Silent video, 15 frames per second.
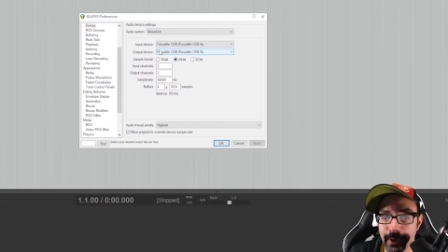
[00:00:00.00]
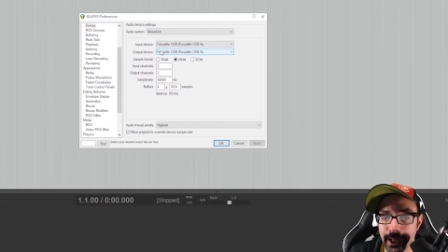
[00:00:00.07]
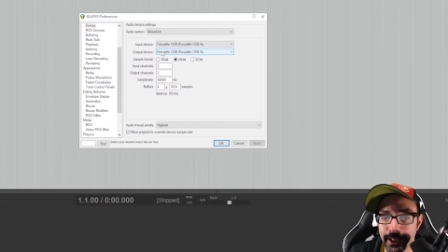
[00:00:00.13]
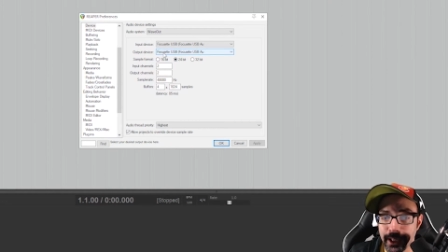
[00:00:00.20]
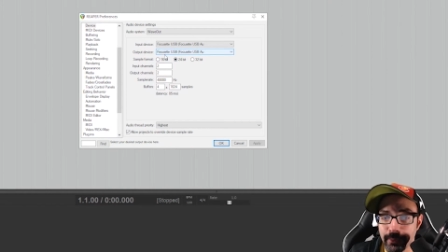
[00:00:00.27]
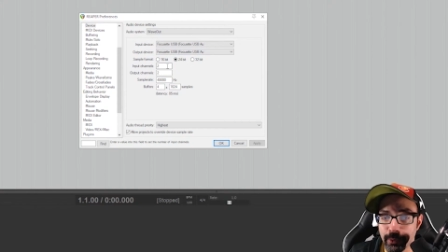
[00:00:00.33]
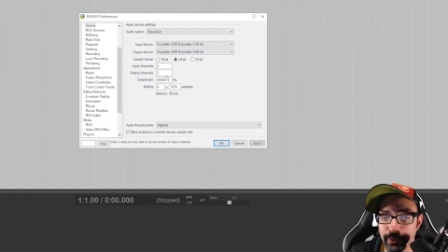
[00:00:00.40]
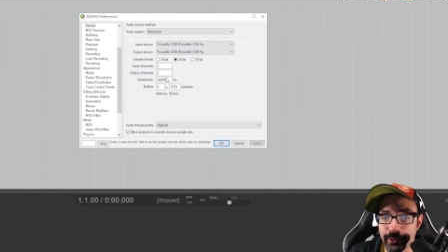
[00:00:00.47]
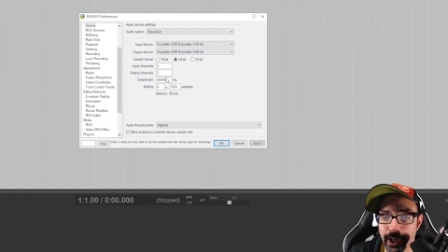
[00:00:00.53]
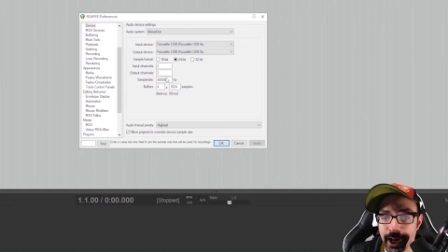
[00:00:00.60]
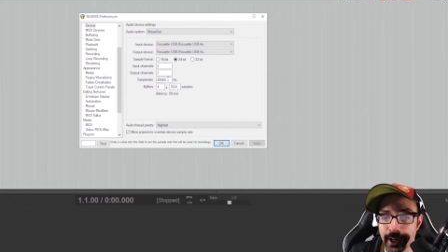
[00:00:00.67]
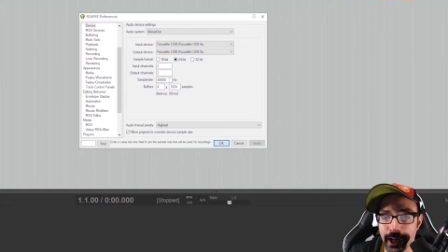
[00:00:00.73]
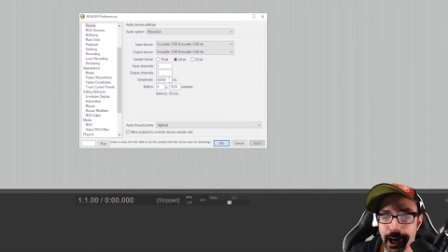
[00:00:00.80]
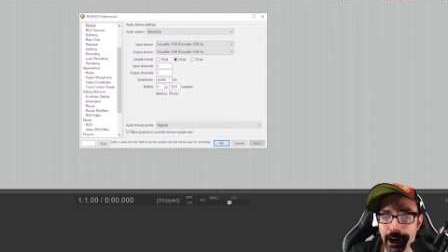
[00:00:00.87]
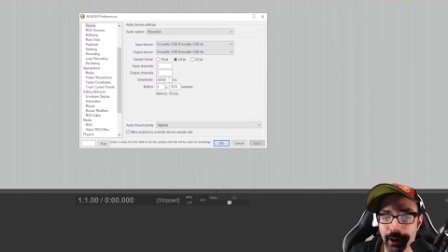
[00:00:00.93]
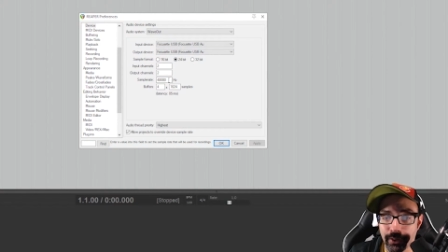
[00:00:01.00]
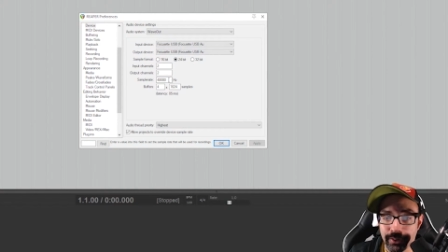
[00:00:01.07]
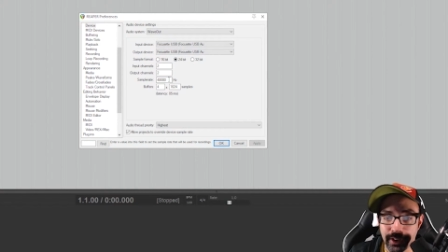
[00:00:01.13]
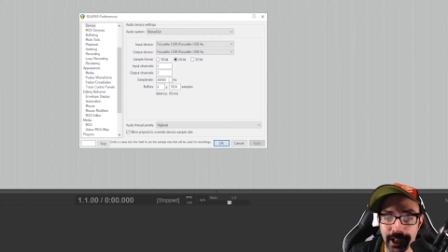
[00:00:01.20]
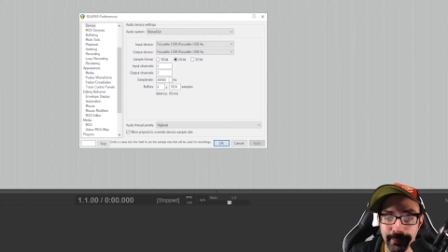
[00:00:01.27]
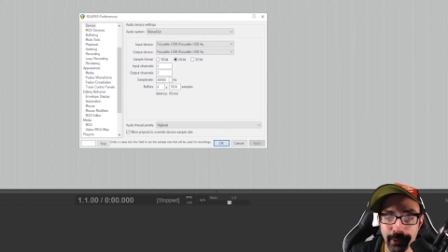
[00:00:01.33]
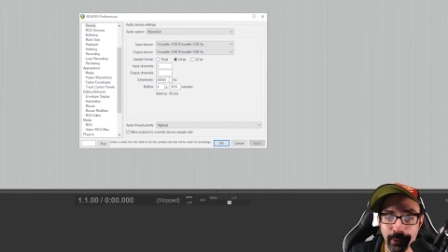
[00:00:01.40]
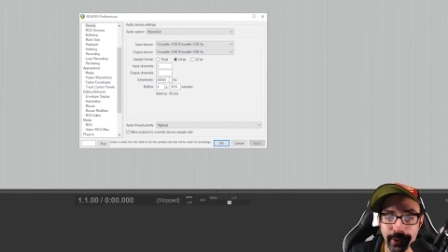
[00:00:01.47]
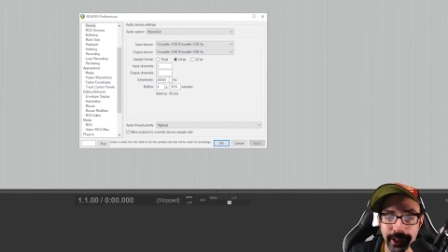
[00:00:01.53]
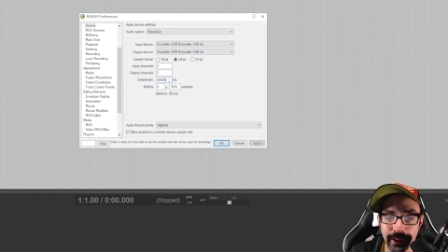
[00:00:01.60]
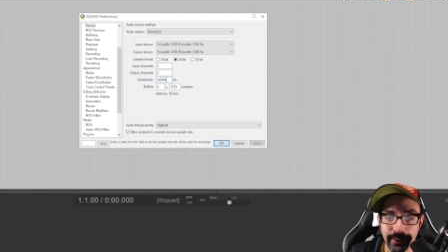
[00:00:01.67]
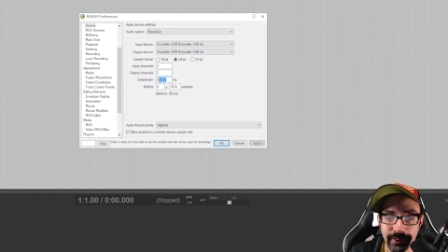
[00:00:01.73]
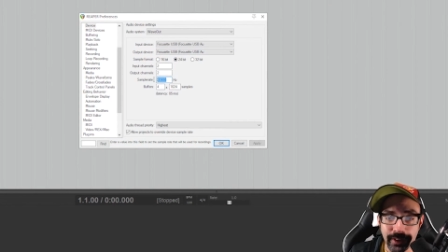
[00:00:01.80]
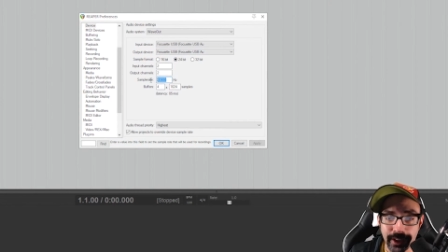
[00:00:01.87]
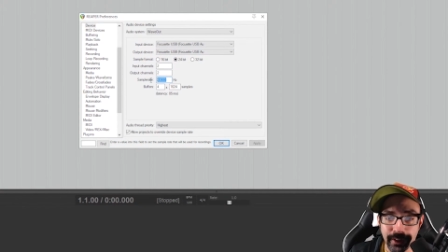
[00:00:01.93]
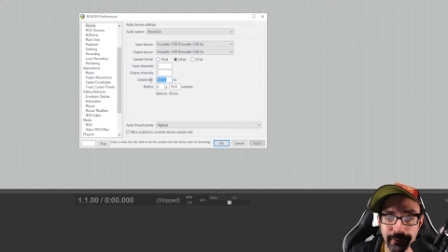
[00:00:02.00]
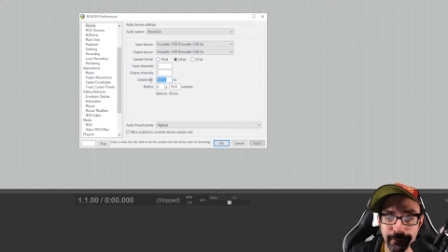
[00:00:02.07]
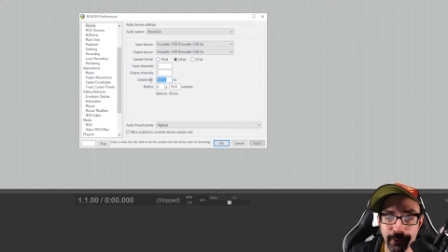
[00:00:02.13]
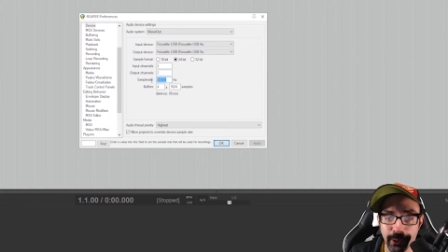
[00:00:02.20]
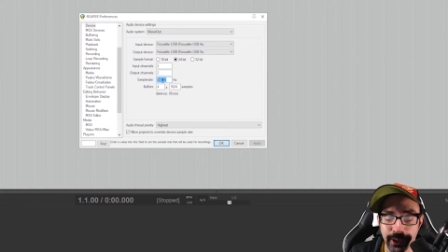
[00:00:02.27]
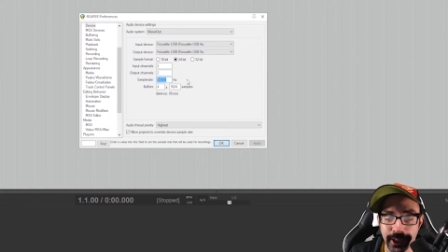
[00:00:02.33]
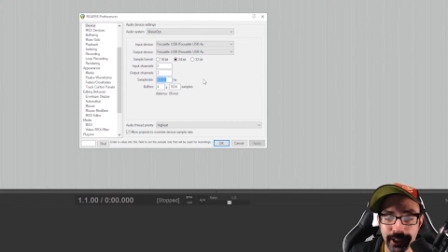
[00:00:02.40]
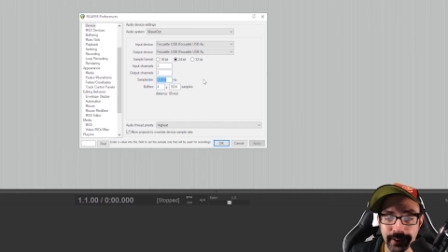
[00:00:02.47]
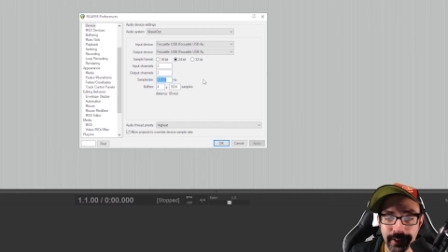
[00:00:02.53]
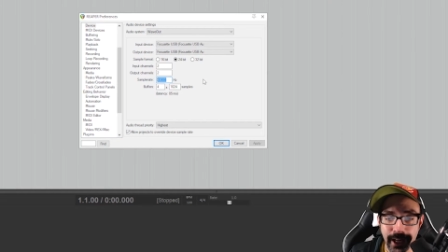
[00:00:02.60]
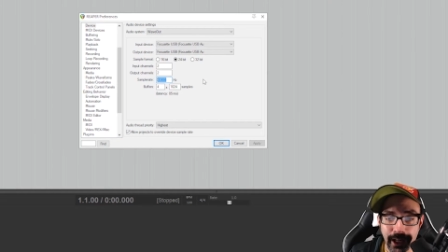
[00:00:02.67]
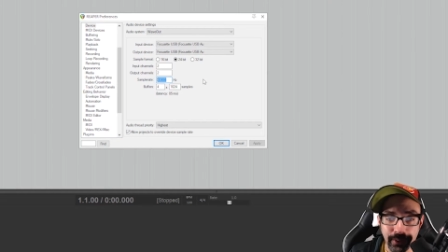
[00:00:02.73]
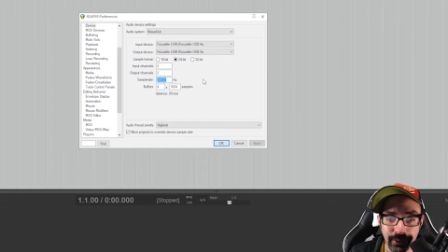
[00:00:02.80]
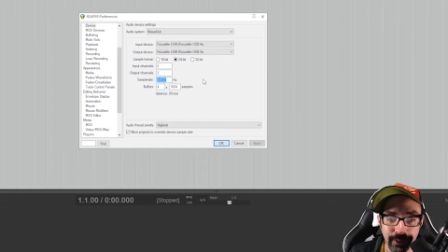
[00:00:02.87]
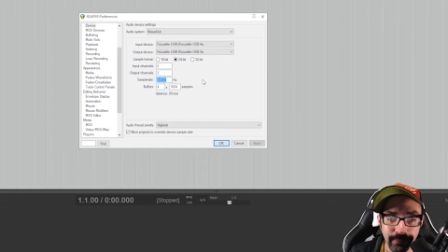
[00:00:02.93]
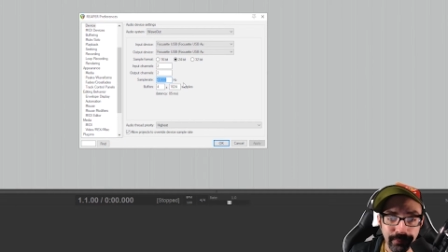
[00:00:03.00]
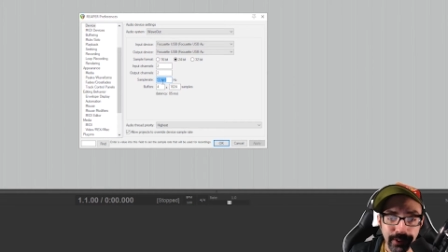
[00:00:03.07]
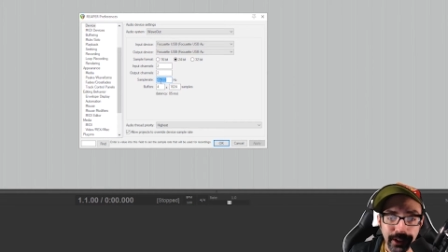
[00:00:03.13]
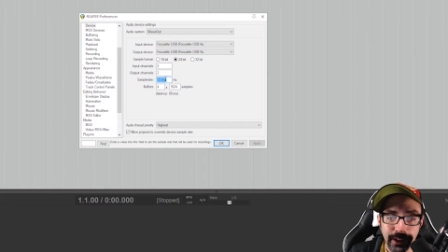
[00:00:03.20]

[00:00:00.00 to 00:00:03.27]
And then we've got our sample rate set to 48,000.